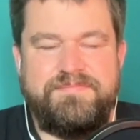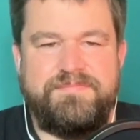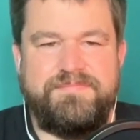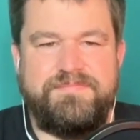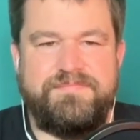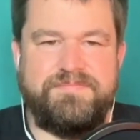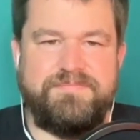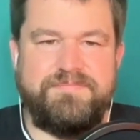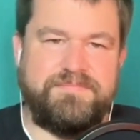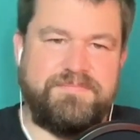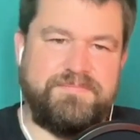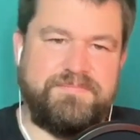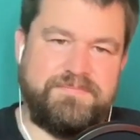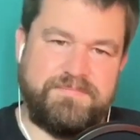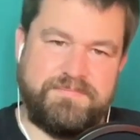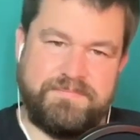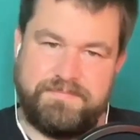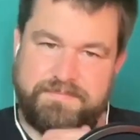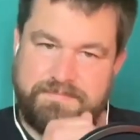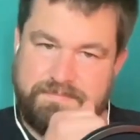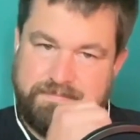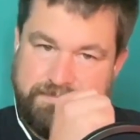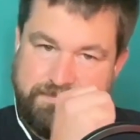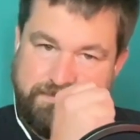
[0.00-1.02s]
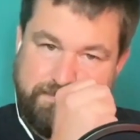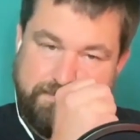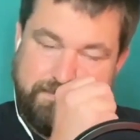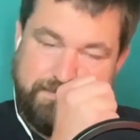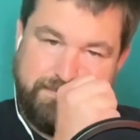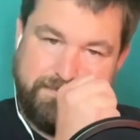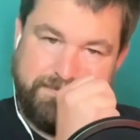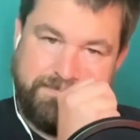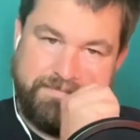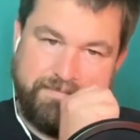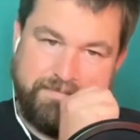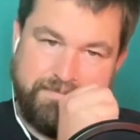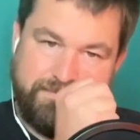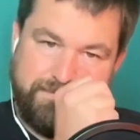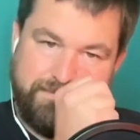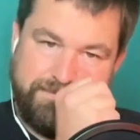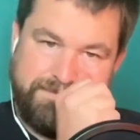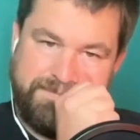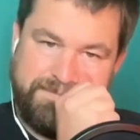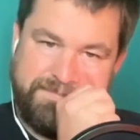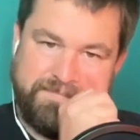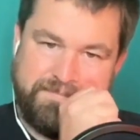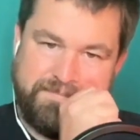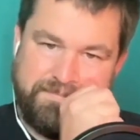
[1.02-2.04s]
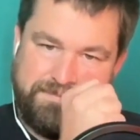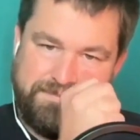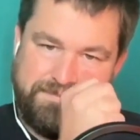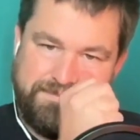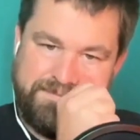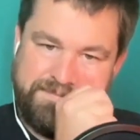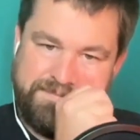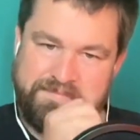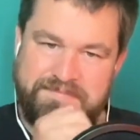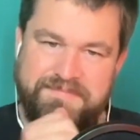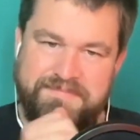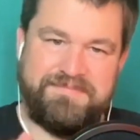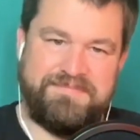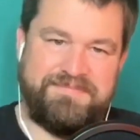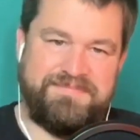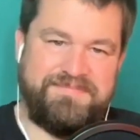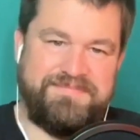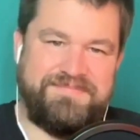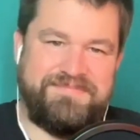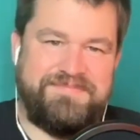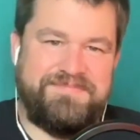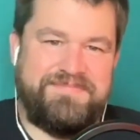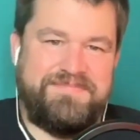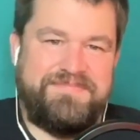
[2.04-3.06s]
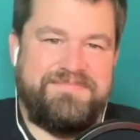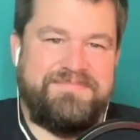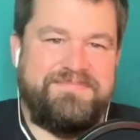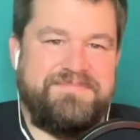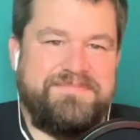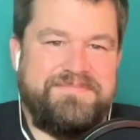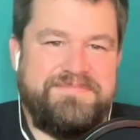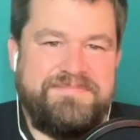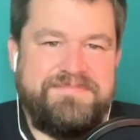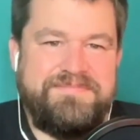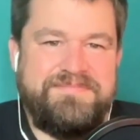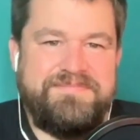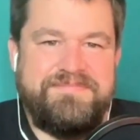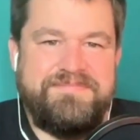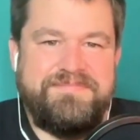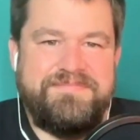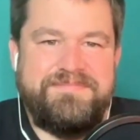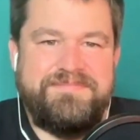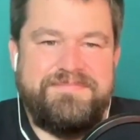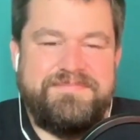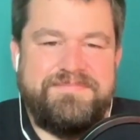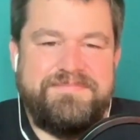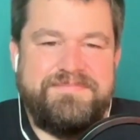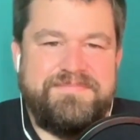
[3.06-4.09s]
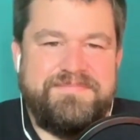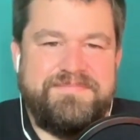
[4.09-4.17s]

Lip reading: [no speech]